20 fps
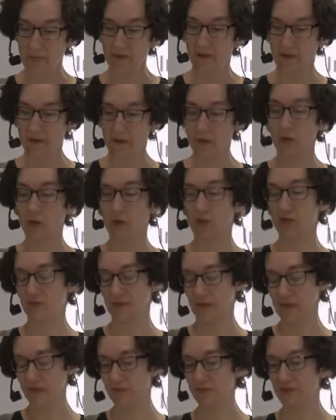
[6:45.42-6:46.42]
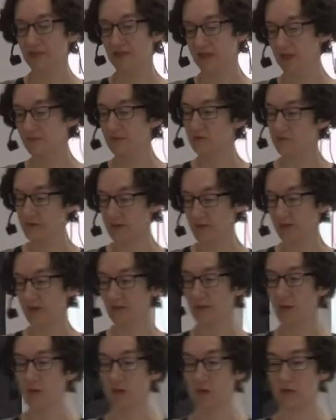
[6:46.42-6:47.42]
encourage people to keep speaking
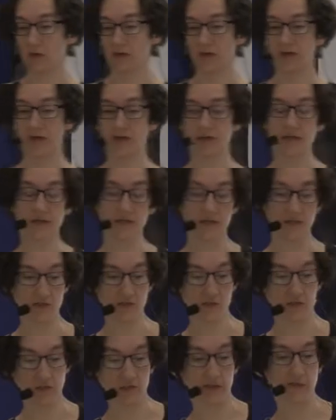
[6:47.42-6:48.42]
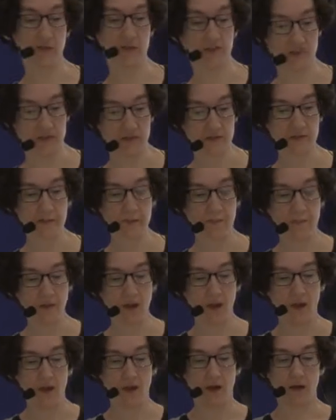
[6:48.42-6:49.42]
minority and endangered languages.
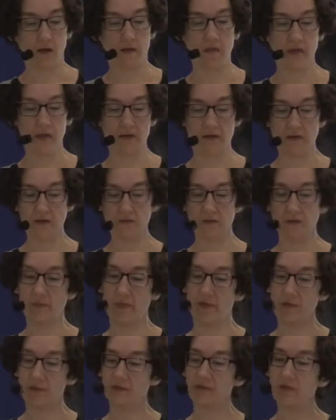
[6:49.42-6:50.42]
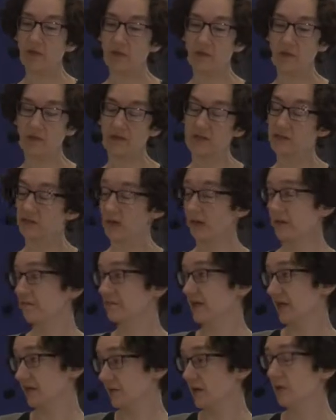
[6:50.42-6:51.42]
And I think that by developing this kind of
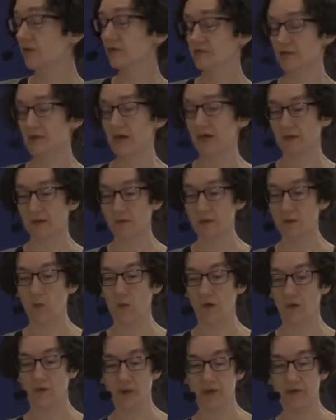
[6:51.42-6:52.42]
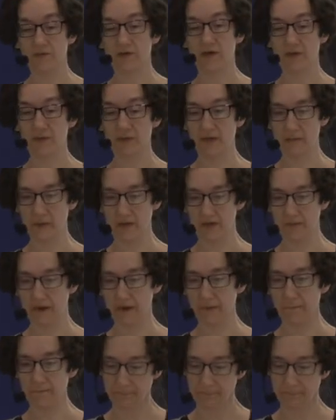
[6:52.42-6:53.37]
technology, that can be one way of helping with that.